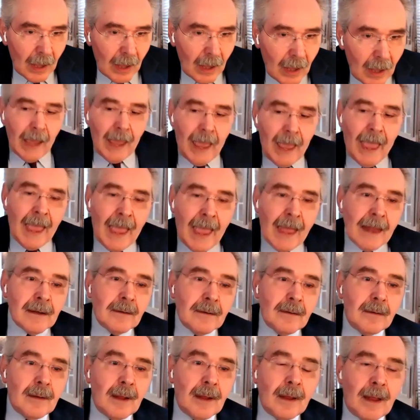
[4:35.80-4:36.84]

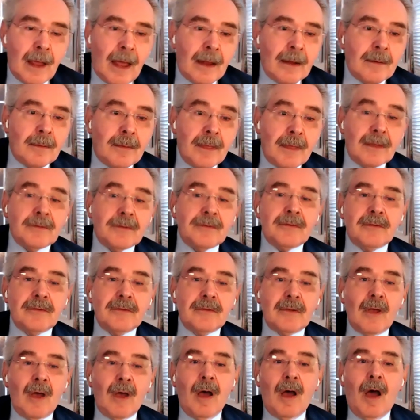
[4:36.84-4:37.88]
And
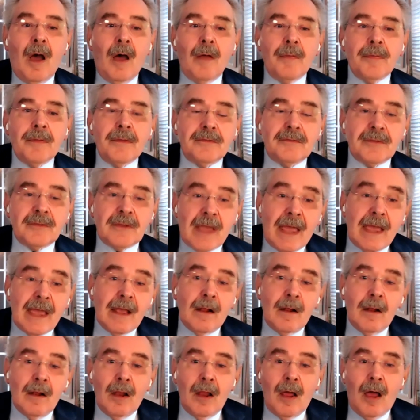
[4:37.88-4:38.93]
this, on the
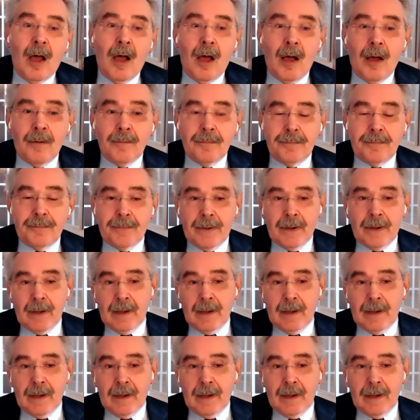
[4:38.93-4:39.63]
scale of